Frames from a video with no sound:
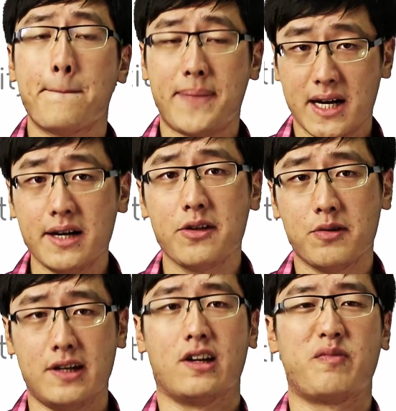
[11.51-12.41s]
per
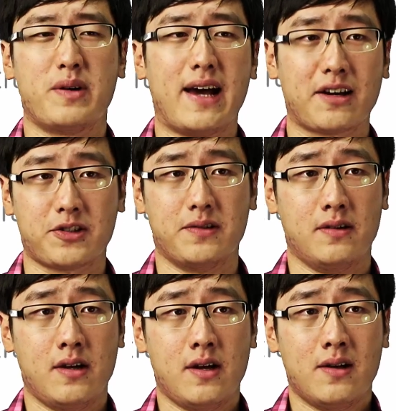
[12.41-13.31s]
unit of
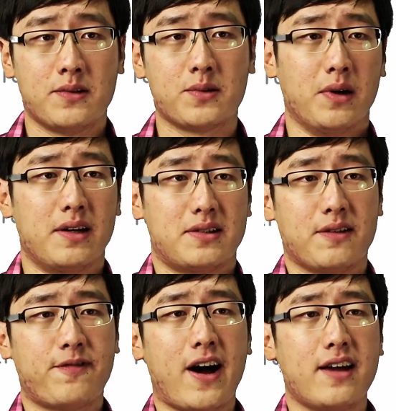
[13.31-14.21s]
production. So it is
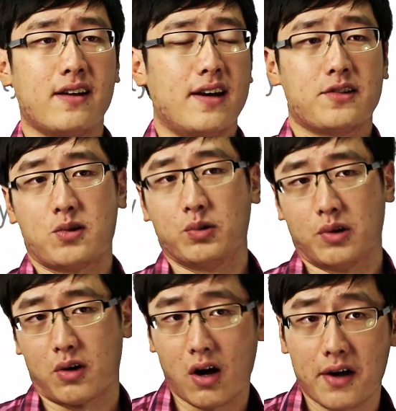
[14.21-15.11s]
defined as
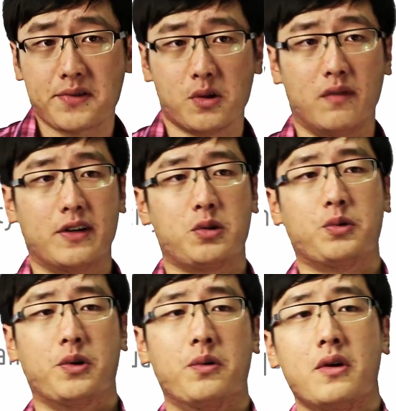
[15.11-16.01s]
total cost over
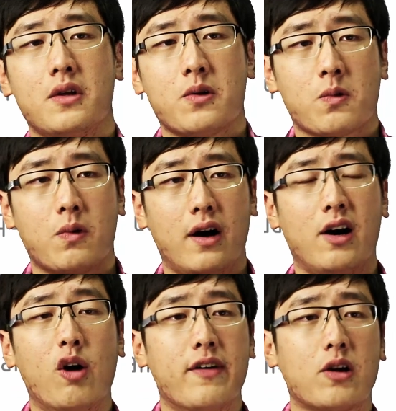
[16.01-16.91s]
total
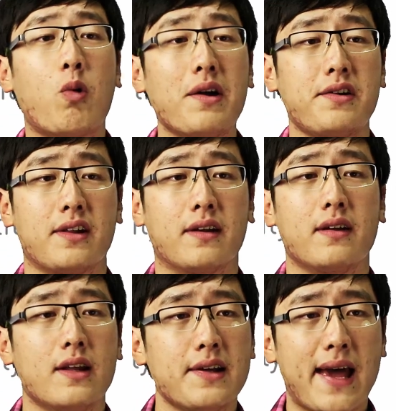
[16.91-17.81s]
uh, over quantity.
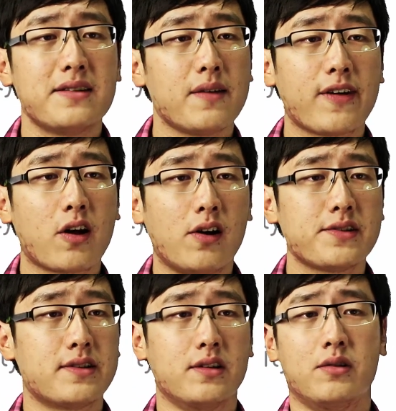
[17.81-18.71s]
Hence, if it
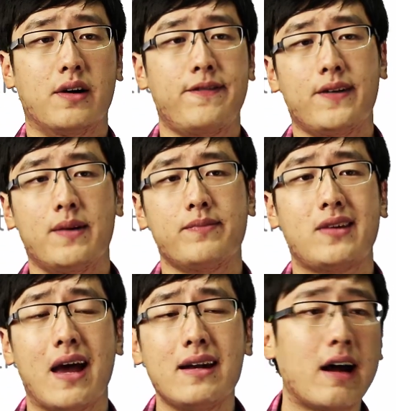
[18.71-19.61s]
costs you know, a firm
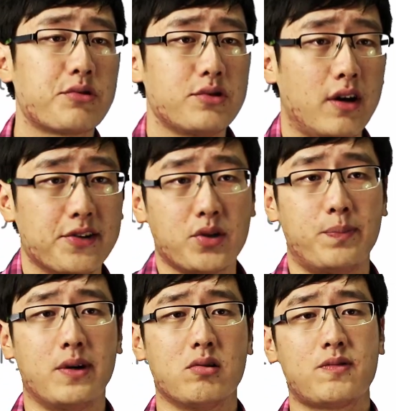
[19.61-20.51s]
$10,000 to
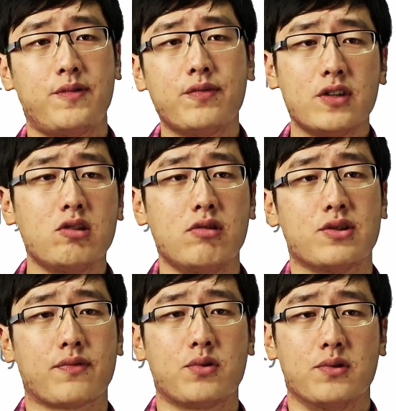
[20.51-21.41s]
produce 50
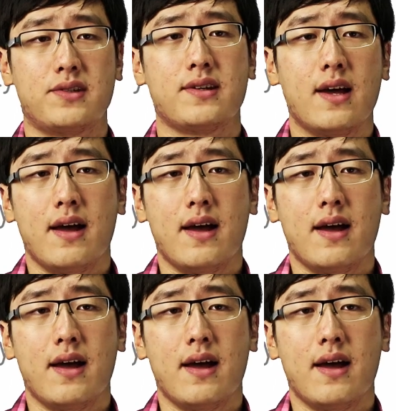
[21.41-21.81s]
units of goods,